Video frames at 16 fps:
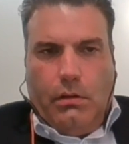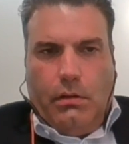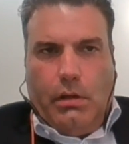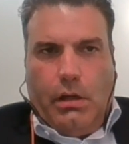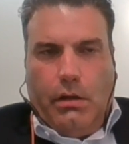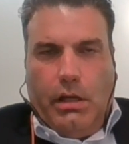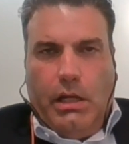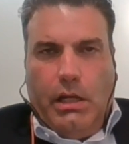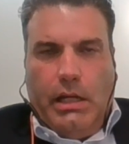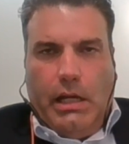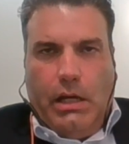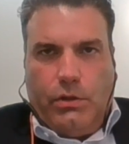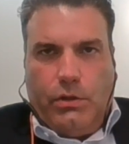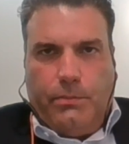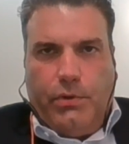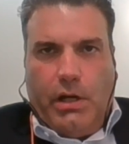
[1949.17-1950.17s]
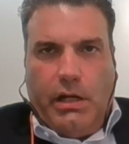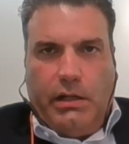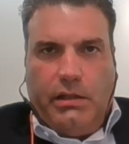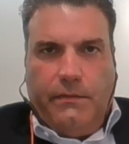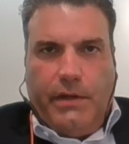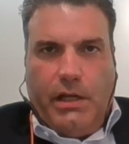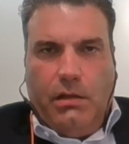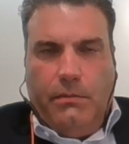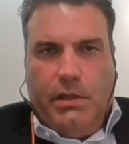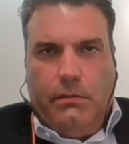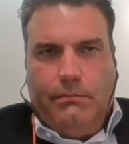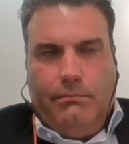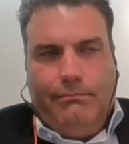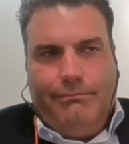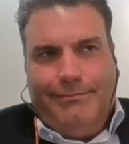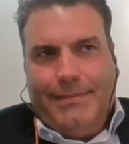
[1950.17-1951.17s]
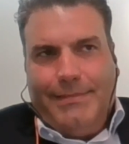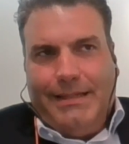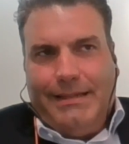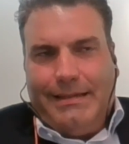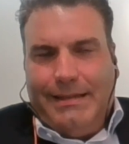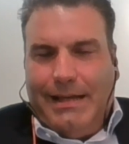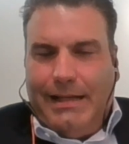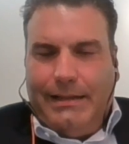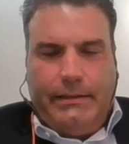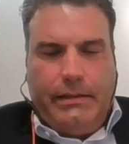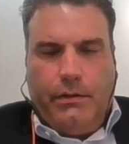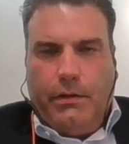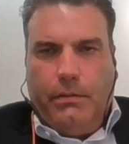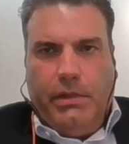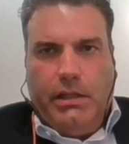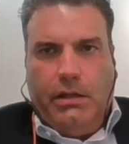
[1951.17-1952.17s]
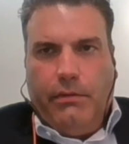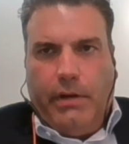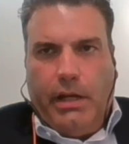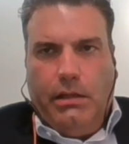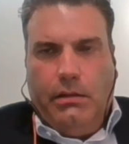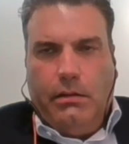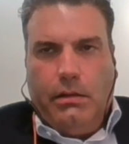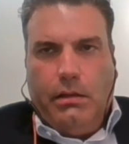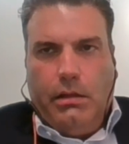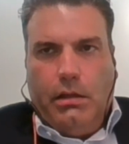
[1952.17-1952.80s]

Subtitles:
Their in-house product development is not terribly great,